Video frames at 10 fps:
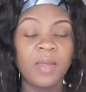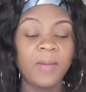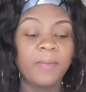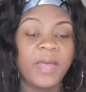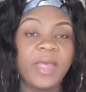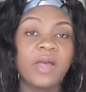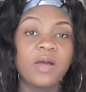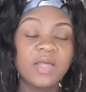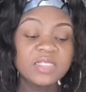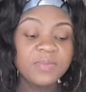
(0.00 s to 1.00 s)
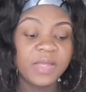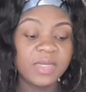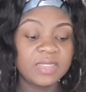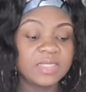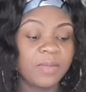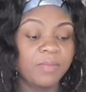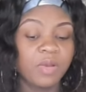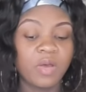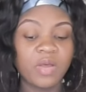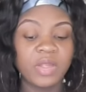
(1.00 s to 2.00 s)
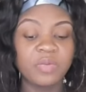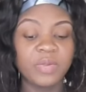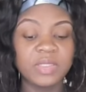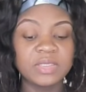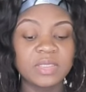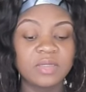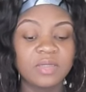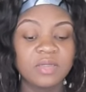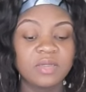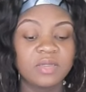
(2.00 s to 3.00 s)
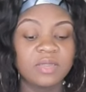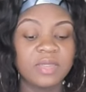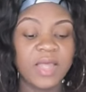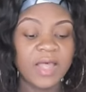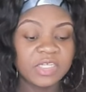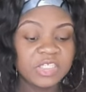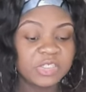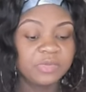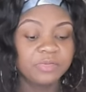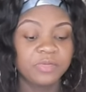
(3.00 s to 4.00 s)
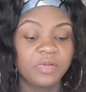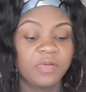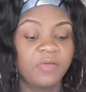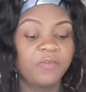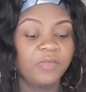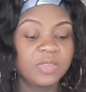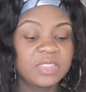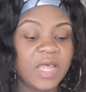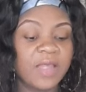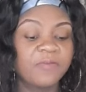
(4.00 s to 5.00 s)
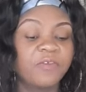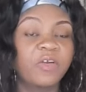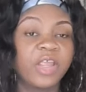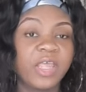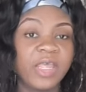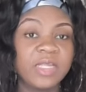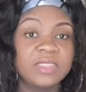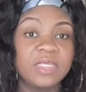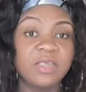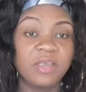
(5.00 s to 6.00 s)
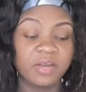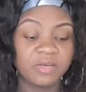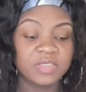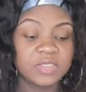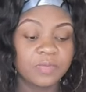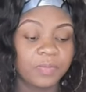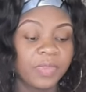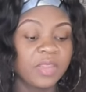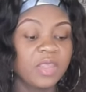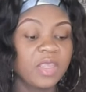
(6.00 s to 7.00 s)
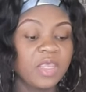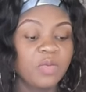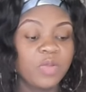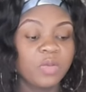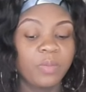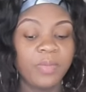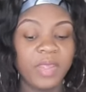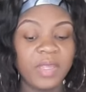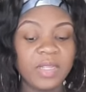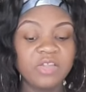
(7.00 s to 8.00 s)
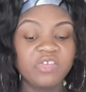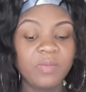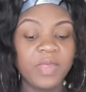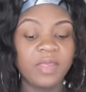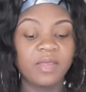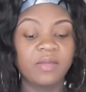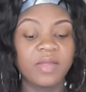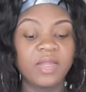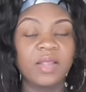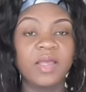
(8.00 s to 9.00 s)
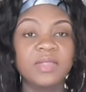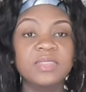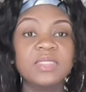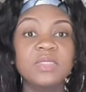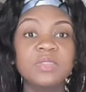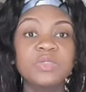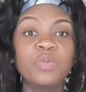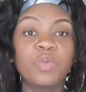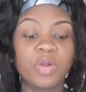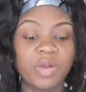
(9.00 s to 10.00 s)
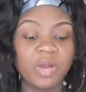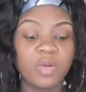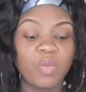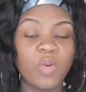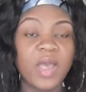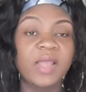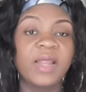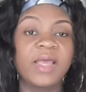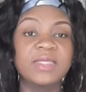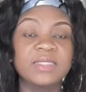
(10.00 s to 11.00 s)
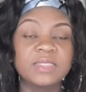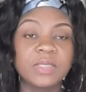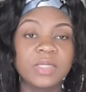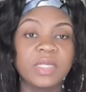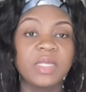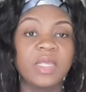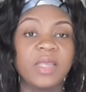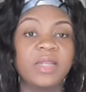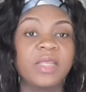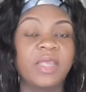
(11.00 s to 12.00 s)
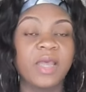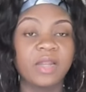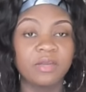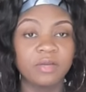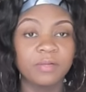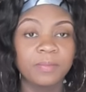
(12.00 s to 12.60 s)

My husband is employed with Dash full-time for 8 years. He will remain in Jamaica and continue to work while I study in Canada.